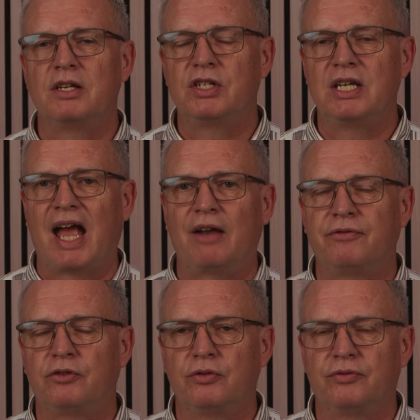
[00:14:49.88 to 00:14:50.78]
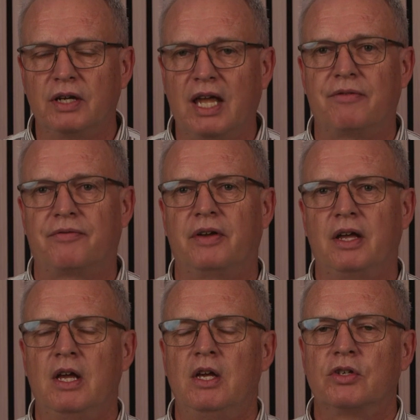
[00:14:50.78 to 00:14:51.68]
she had to forgive,
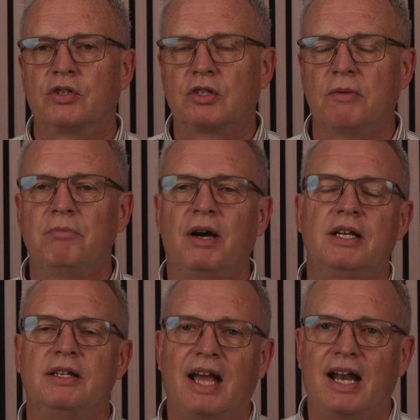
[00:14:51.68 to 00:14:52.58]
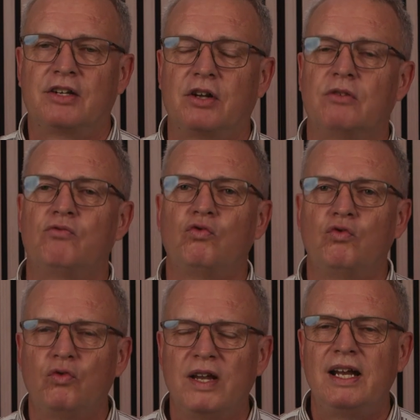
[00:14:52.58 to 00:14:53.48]
somebody that had done
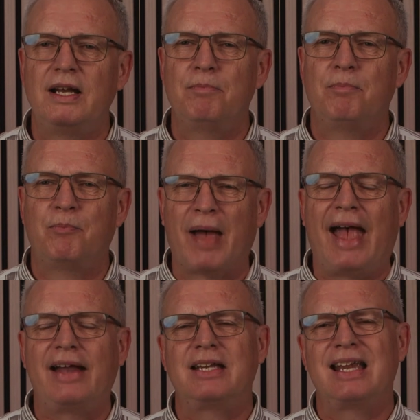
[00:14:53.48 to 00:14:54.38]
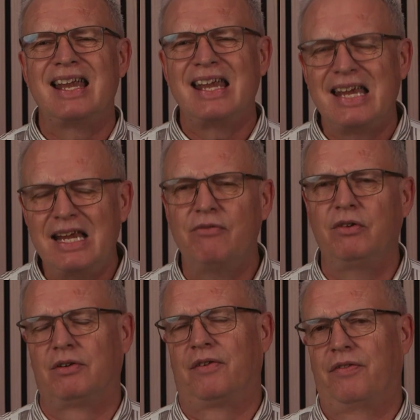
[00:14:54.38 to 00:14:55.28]
really bad,
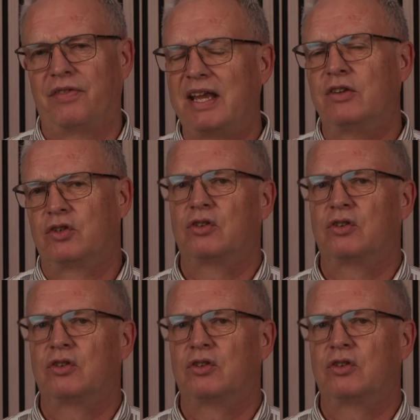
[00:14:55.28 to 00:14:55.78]
evil things